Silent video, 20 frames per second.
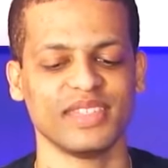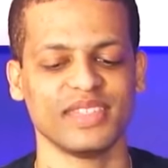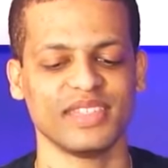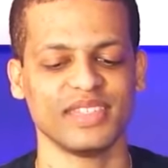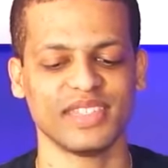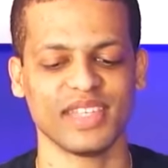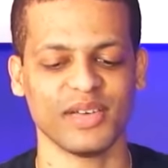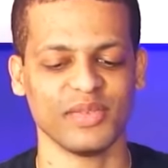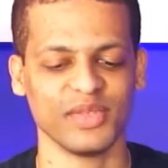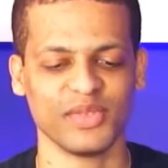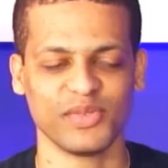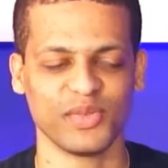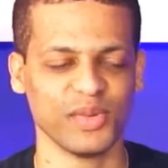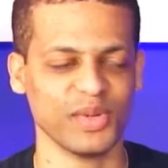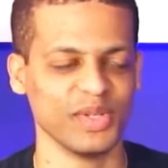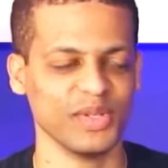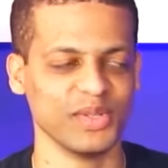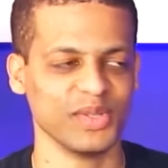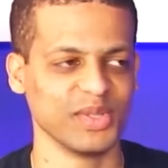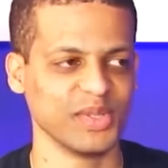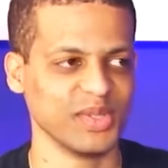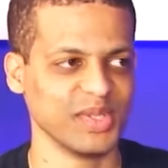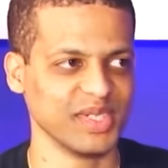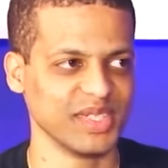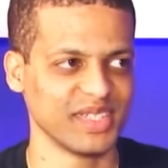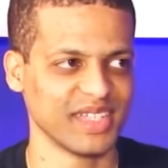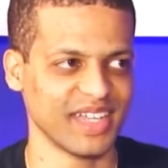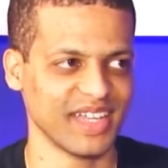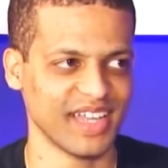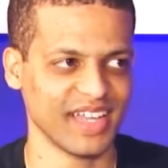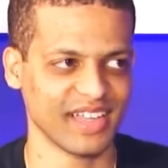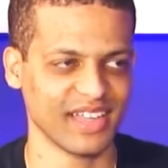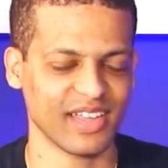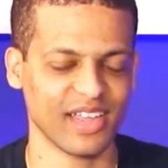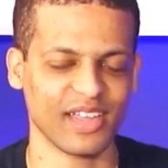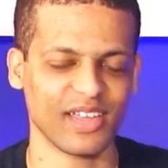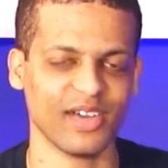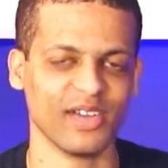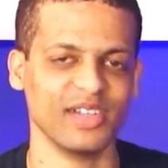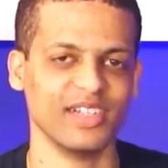since I was four years old. I,
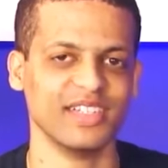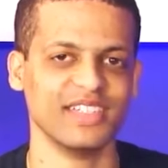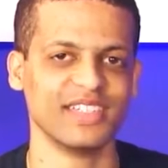had, I got a